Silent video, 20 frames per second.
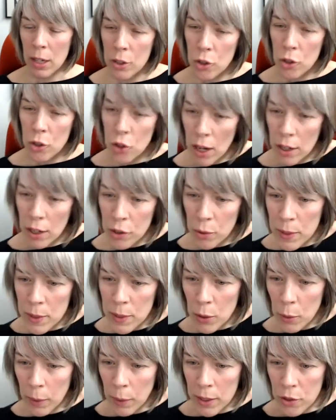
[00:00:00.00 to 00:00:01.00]
Joshua's
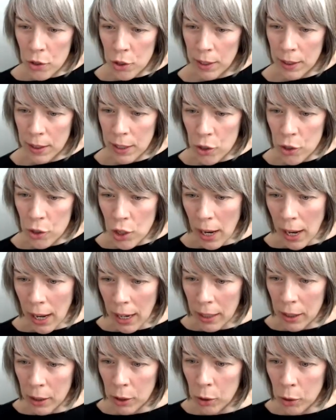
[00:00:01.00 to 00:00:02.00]
question in the
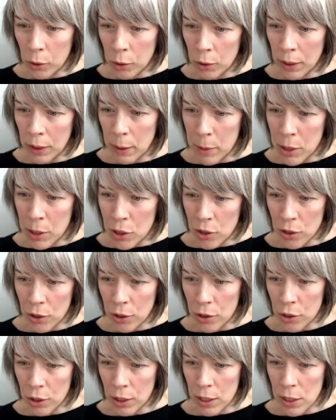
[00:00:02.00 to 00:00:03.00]
chat, Google image
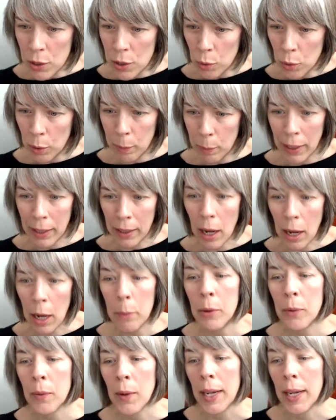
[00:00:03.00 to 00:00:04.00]
search can sort by
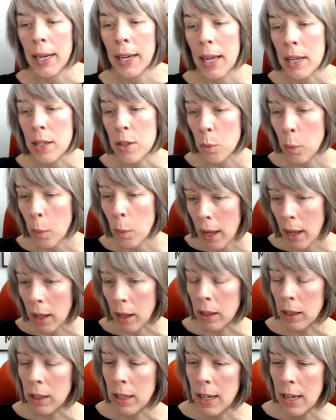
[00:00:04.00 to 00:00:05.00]
copyright as
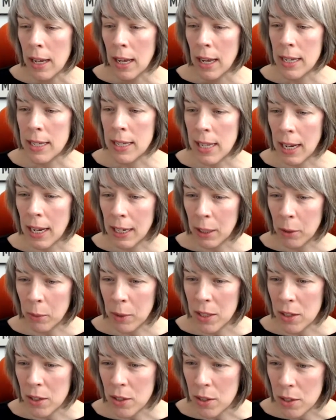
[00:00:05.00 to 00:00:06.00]
well. Has
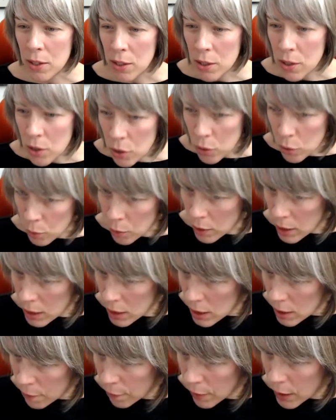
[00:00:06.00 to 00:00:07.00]
anyone sued
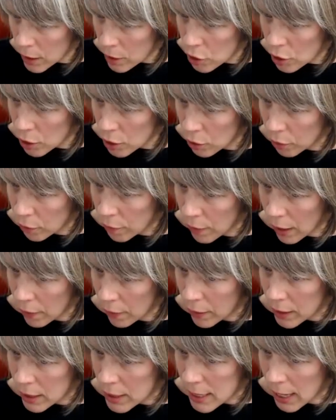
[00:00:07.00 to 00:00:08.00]
this function or found
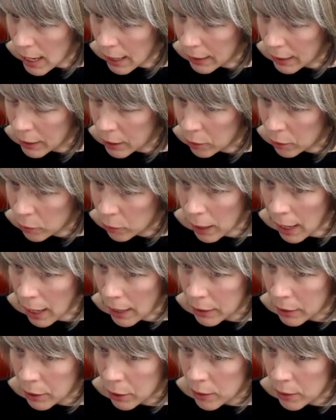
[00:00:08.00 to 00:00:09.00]
that it's accurate,
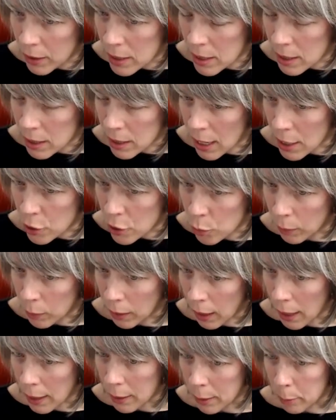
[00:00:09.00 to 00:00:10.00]
accurate slash
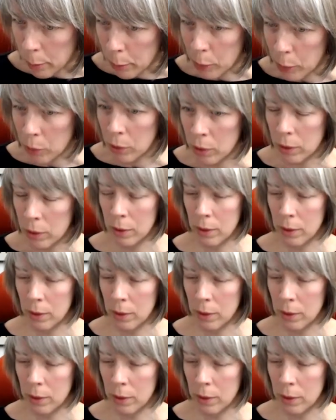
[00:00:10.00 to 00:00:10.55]
reliable?